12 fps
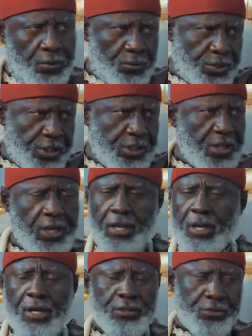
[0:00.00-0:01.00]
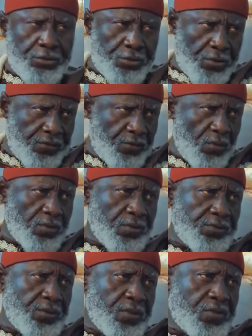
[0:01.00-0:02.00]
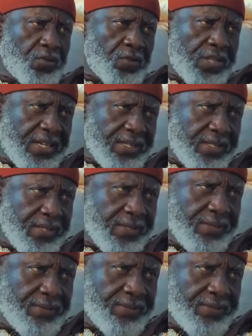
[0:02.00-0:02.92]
Uh, are you sure of what you have just said?